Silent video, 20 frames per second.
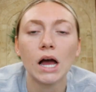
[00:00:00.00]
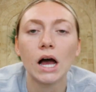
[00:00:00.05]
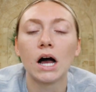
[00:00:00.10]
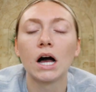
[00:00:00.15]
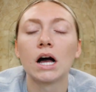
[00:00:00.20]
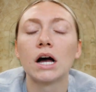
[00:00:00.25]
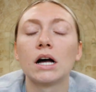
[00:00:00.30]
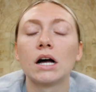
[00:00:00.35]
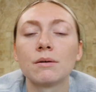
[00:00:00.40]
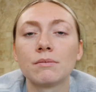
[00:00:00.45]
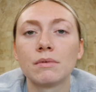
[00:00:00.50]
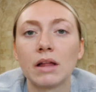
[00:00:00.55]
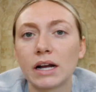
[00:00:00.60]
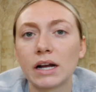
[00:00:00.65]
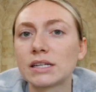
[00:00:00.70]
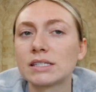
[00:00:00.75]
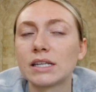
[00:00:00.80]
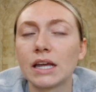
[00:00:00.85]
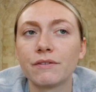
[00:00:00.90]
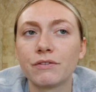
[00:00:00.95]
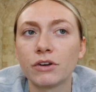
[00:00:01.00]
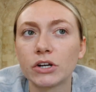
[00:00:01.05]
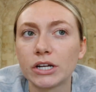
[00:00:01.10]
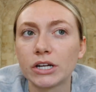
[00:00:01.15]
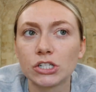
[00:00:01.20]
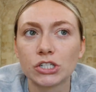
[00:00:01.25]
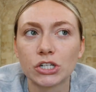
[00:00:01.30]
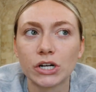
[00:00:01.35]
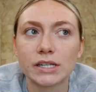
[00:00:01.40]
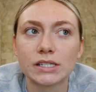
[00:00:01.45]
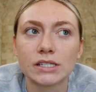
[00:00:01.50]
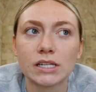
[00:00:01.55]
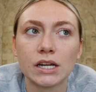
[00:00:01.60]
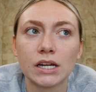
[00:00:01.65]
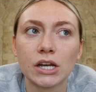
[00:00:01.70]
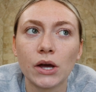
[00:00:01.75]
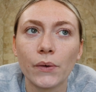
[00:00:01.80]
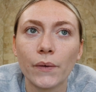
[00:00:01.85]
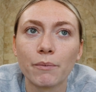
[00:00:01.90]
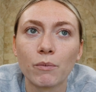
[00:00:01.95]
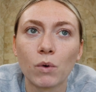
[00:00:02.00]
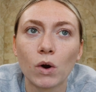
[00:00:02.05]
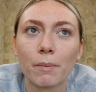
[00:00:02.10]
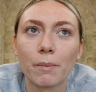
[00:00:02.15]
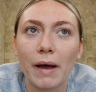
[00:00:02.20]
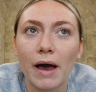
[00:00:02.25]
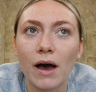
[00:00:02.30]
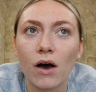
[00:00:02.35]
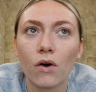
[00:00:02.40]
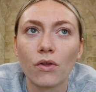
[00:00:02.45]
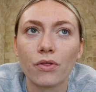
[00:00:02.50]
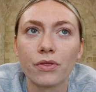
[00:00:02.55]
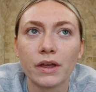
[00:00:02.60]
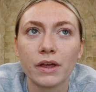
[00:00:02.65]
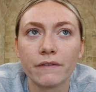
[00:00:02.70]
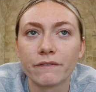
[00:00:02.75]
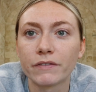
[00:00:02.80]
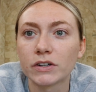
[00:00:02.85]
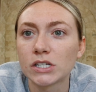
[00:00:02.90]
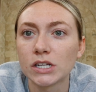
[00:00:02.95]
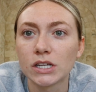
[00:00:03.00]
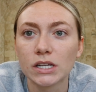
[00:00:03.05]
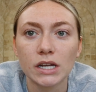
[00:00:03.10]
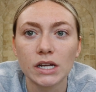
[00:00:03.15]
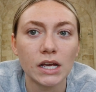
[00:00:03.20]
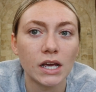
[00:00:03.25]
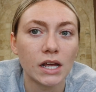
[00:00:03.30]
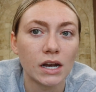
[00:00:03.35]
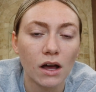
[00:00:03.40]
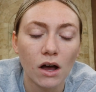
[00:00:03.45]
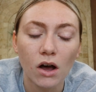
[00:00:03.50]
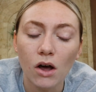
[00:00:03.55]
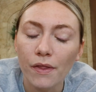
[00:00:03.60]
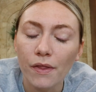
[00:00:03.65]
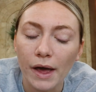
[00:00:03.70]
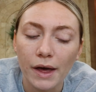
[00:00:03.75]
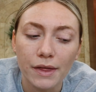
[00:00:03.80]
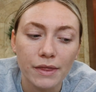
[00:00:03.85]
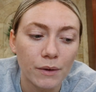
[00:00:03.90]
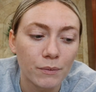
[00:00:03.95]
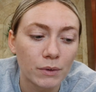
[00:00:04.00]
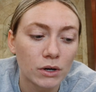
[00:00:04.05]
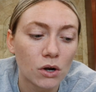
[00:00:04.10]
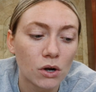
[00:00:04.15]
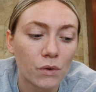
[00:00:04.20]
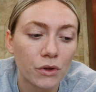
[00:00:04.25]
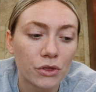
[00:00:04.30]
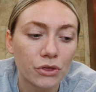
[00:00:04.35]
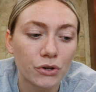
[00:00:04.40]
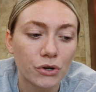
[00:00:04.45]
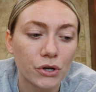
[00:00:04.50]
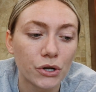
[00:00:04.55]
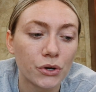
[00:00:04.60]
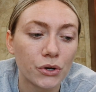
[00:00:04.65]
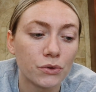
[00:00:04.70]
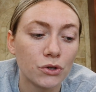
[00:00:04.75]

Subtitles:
Like I said, if you're interested in knowing more about the infertility and all that that we're going through,